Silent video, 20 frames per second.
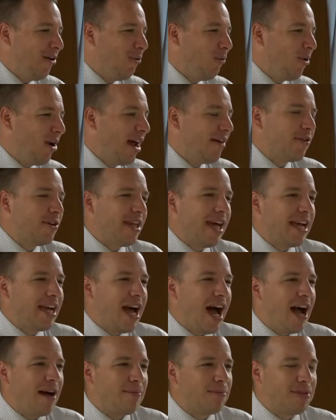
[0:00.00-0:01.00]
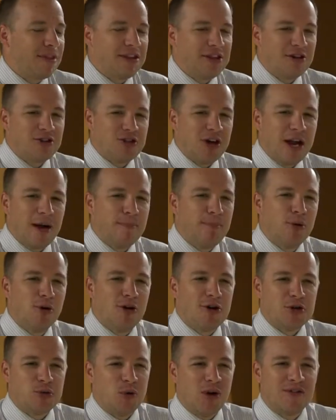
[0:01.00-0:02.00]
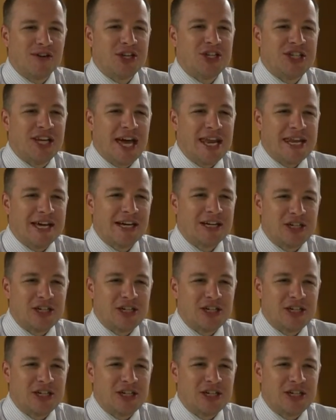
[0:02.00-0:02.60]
whatever they got that they're trying to push, whatever agenda.